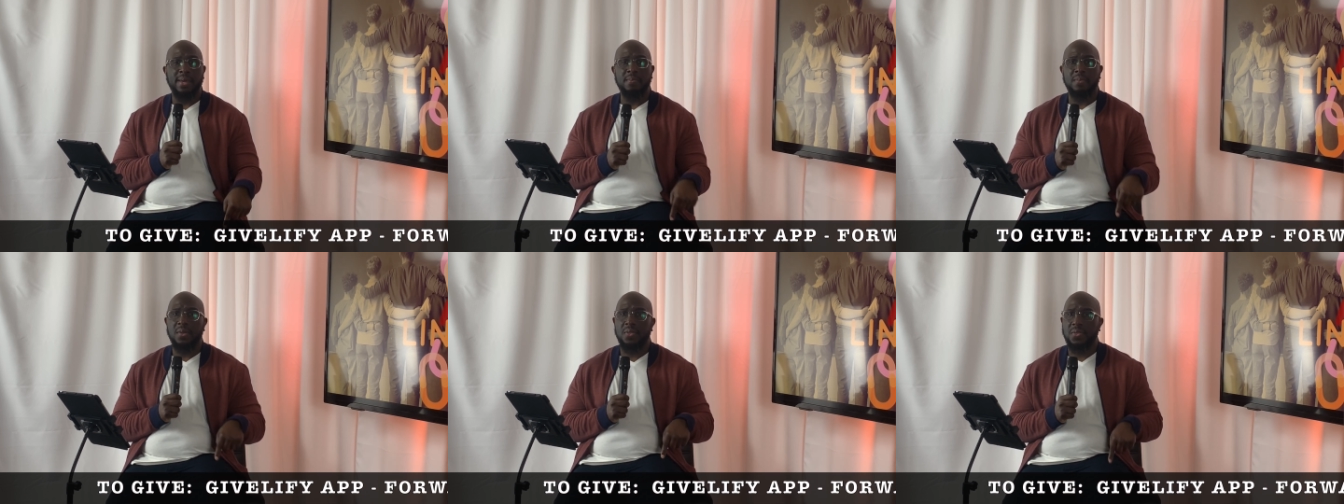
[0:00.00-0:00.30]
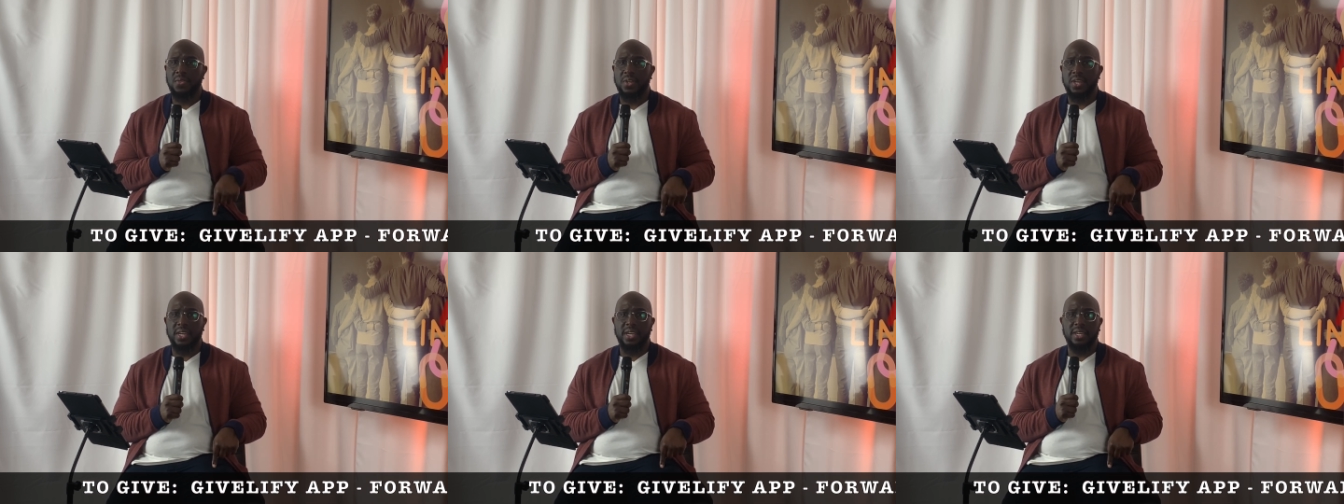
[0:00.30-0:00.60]

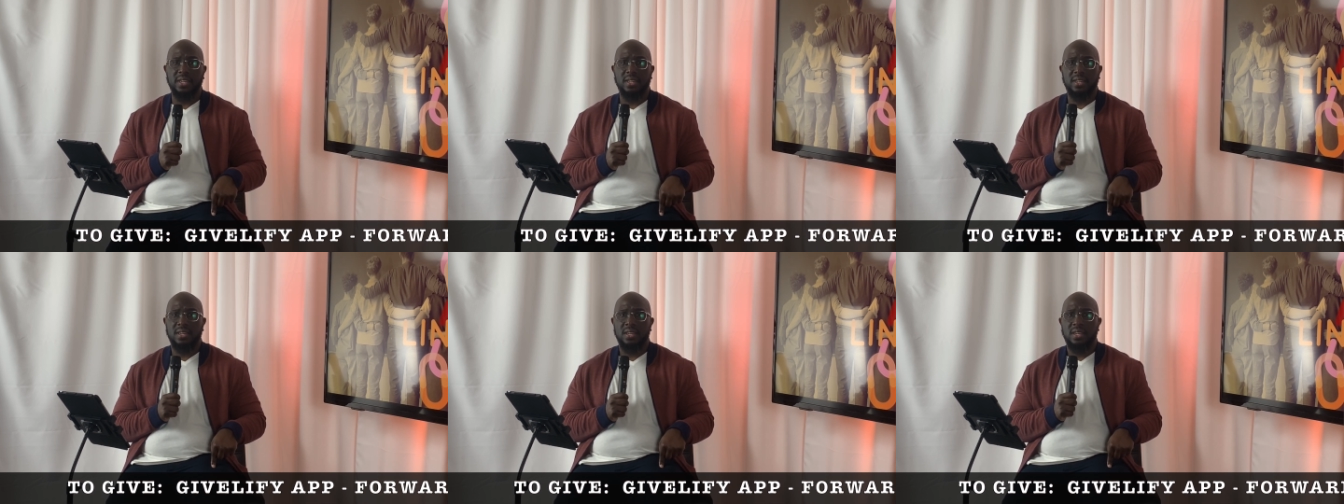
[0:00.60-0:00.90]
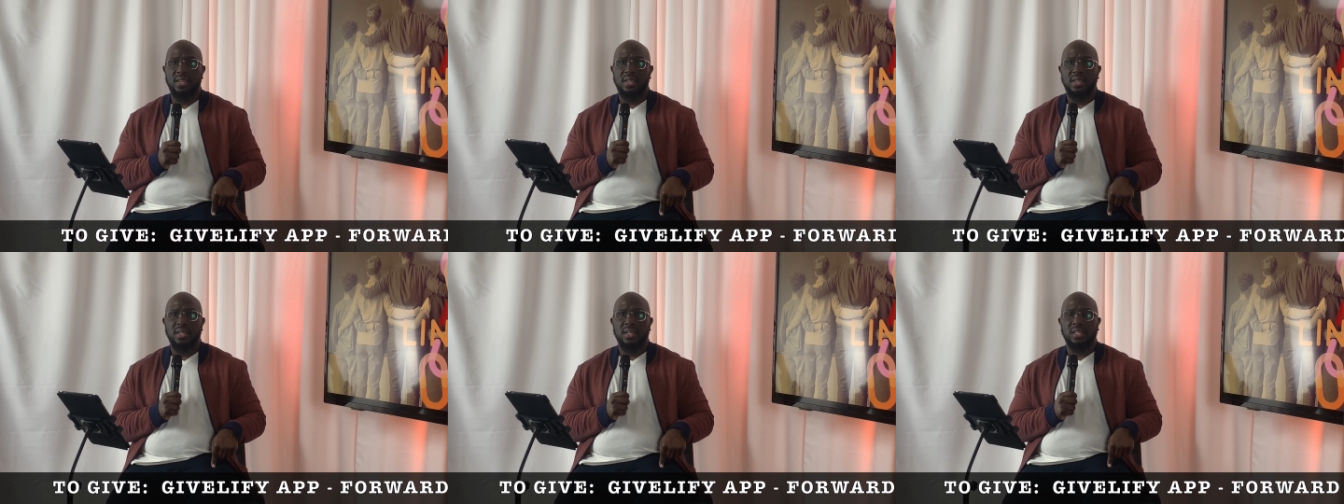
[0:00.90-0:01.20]
Timothy
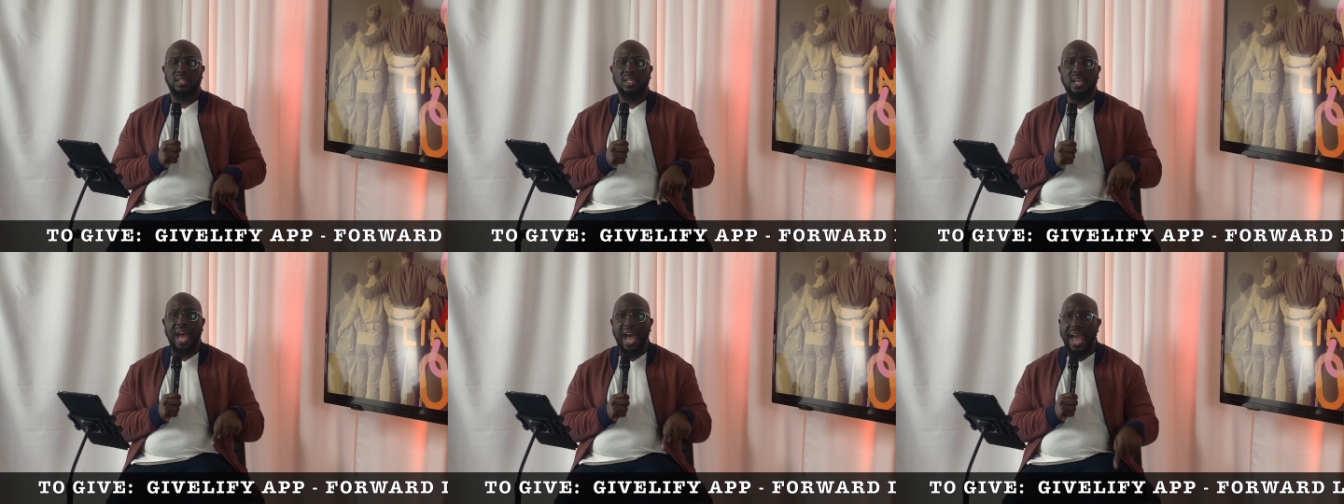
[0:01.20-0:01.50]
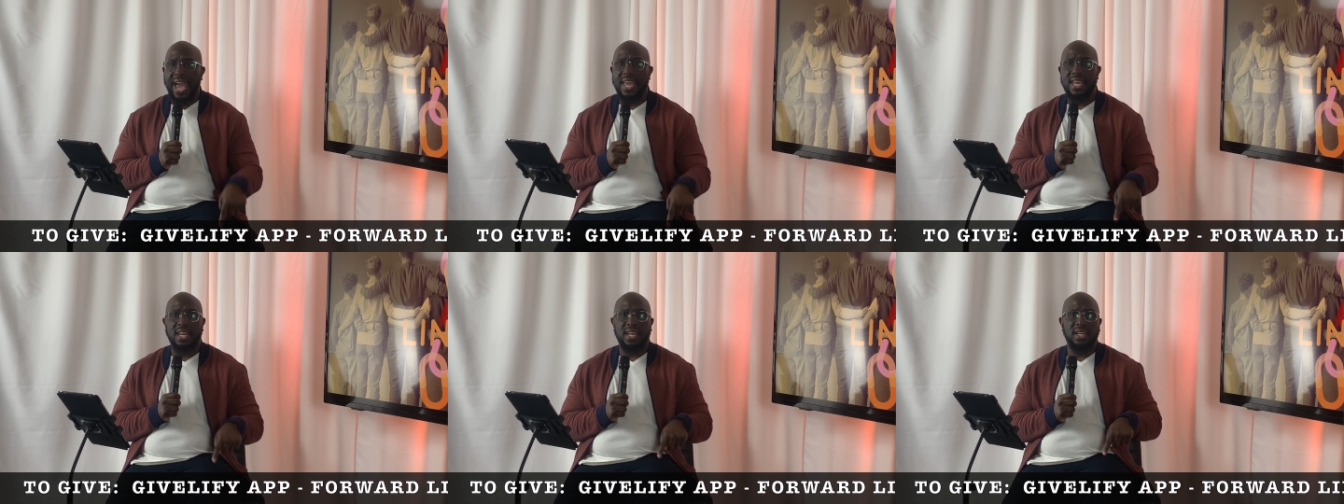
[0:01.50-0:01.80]
and
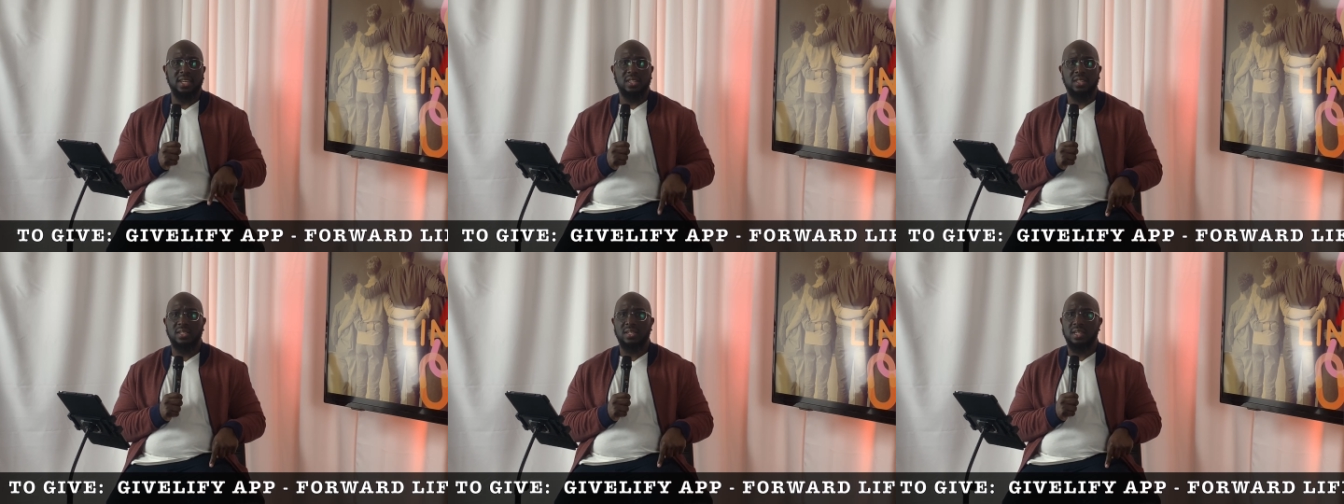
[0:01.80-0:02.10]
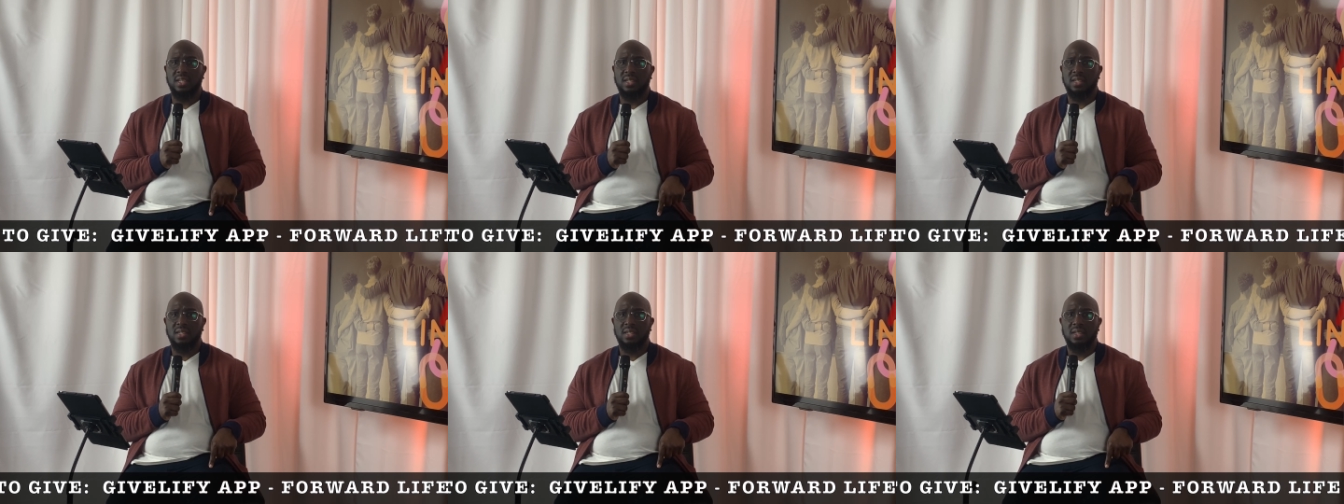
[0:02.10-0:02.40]

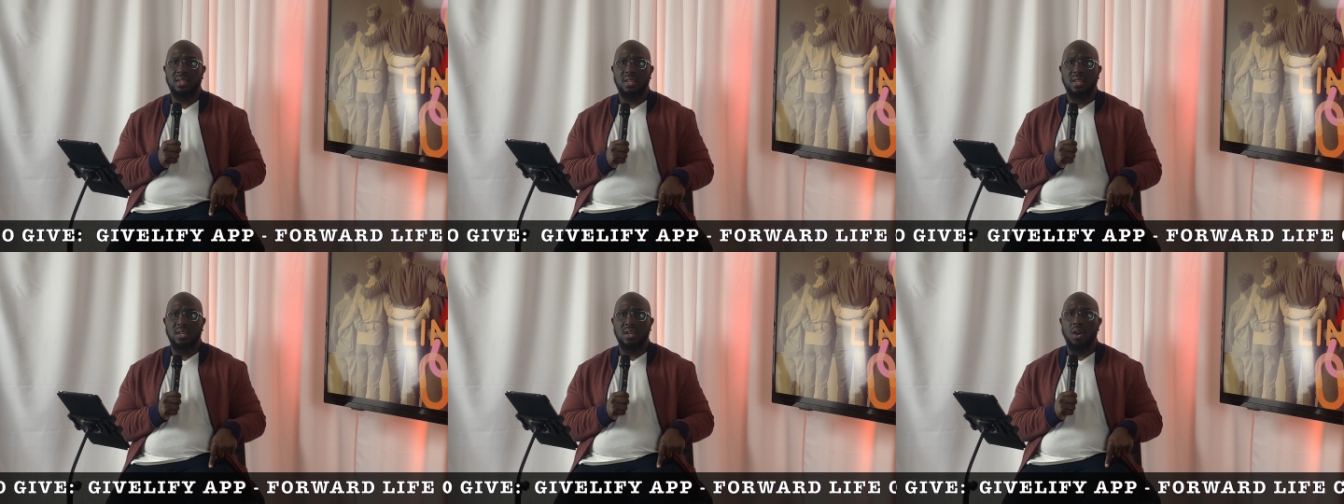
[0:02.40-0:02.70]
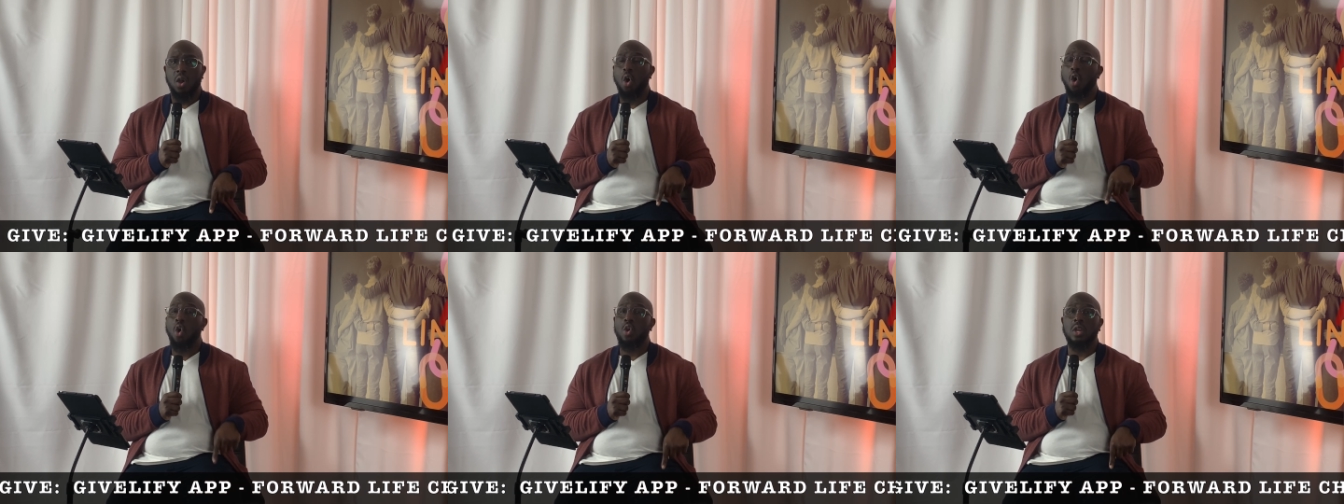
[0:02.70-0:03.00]
Titus and
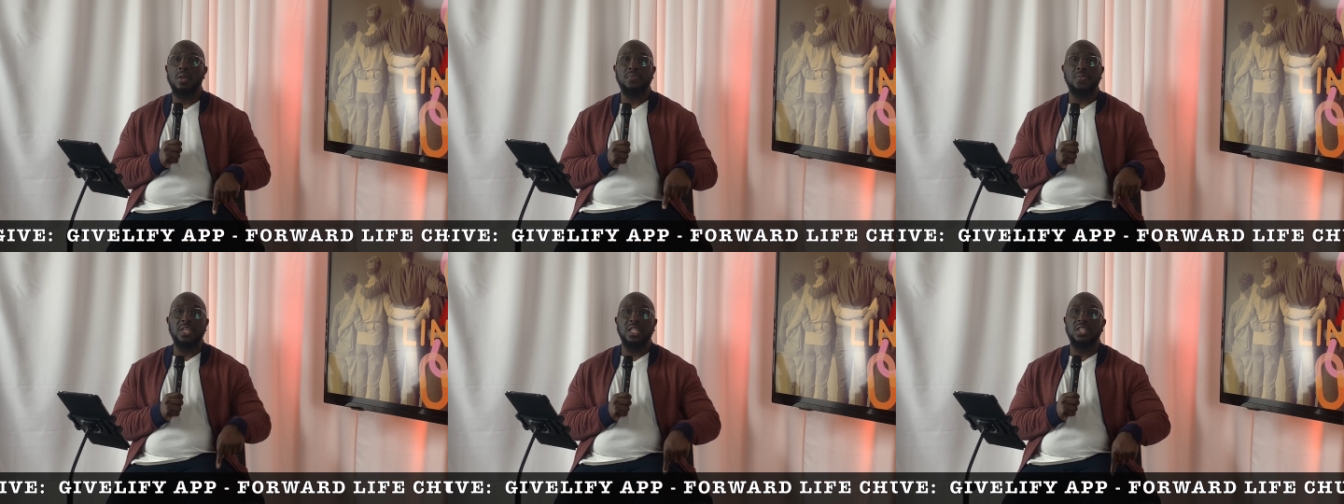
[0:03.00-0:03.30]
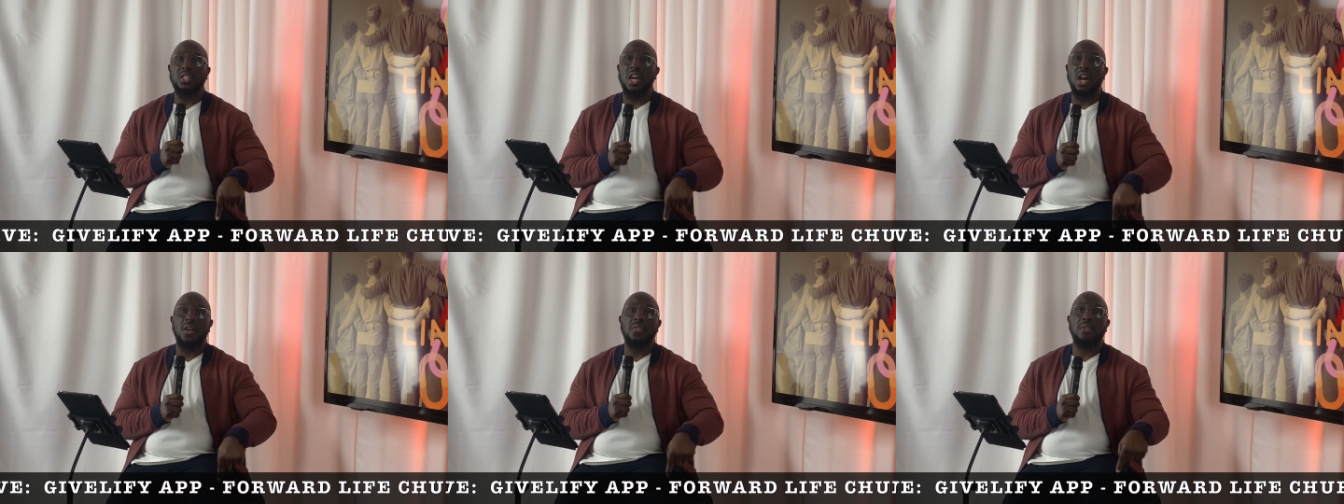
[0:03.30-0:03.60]
all
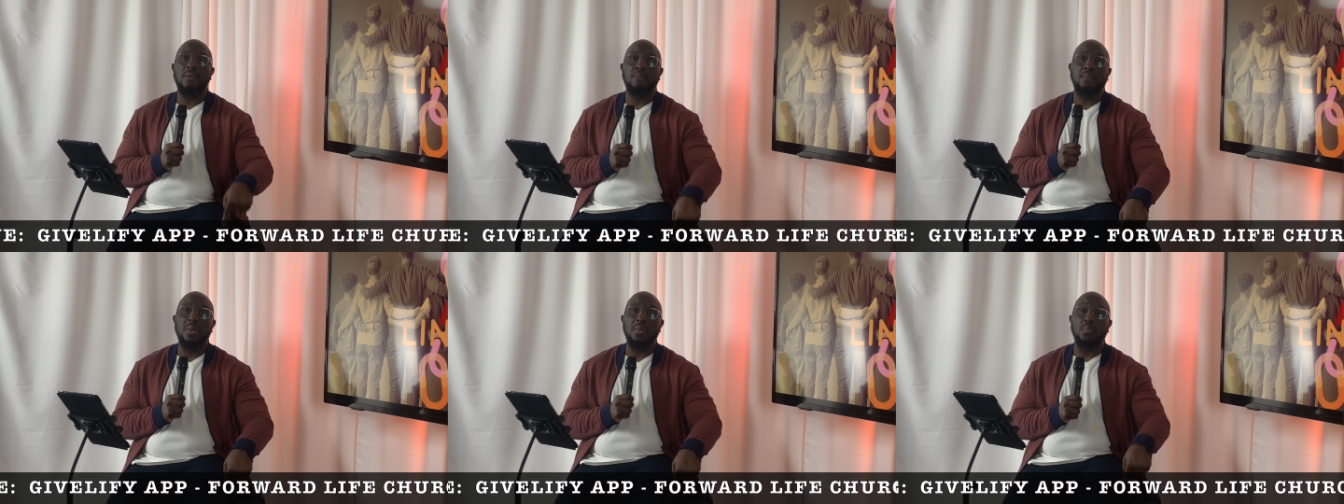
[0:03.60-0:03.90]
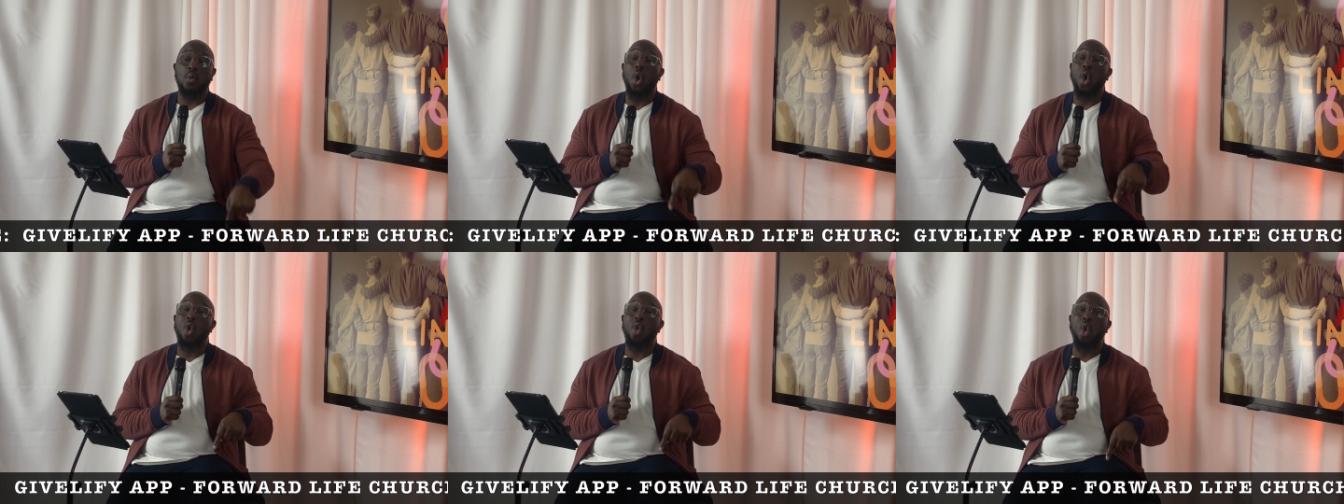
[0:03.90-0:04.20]
of these other
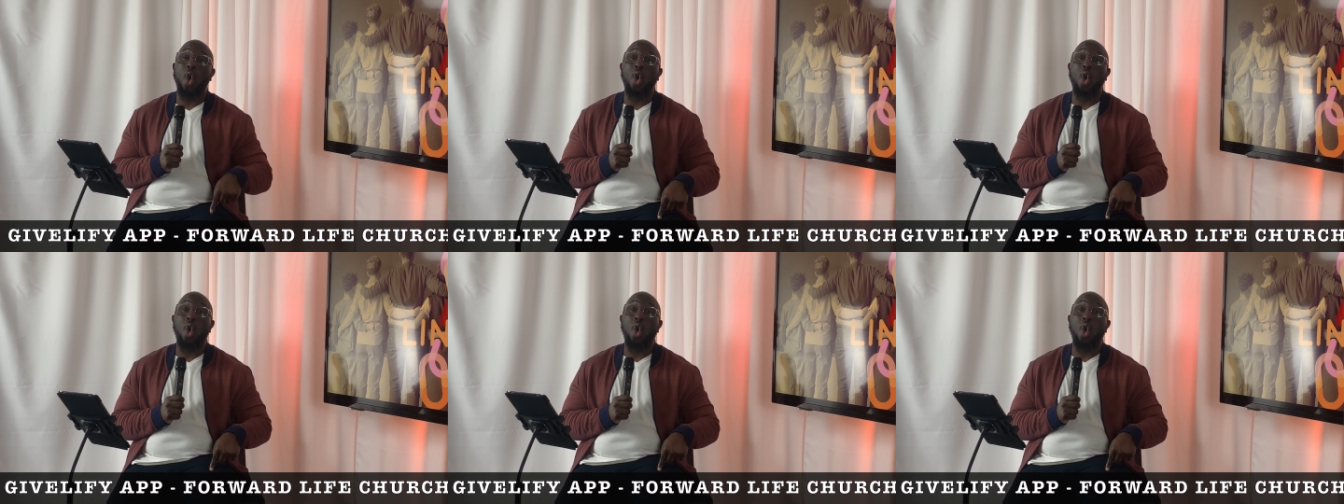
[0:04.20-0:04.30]
people.